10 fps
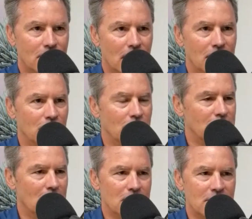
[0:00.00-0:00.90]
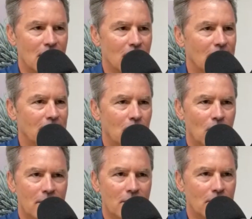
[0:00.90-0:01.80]
Okay. So if something's not right, they
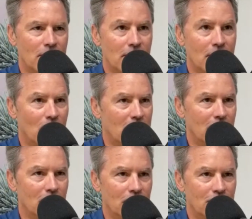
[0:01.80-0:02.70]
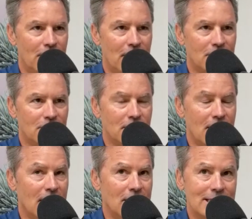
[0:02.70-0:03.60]
want to know it, and they want to know it as fast
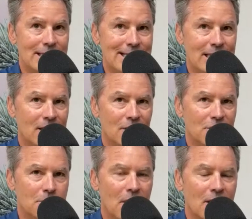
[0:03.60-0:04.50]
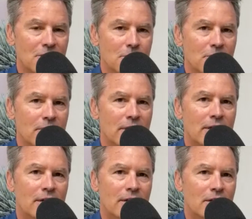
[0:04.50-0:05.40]
and as detailed as possible.
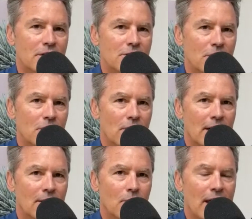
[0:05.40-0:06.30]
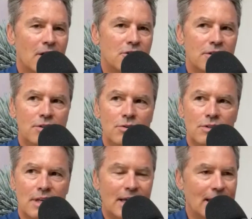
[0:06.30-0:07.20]
So we actually
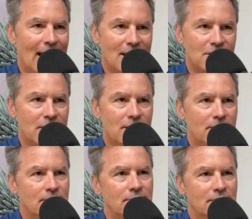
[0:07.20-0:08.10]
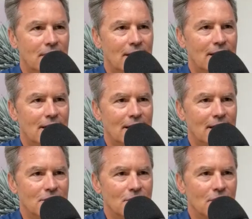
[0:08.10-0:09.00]
use Atlassian
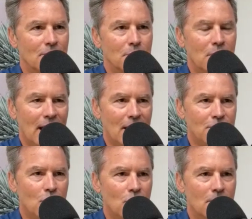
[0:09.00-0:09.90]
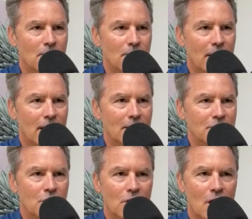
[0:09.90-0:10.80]
as our platform
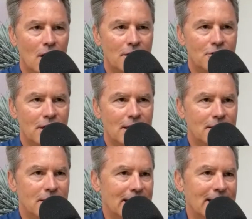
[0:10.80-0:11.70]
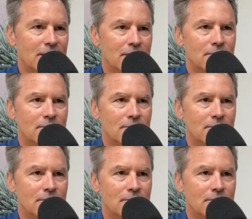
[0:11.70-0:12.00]
to lodge a ticket.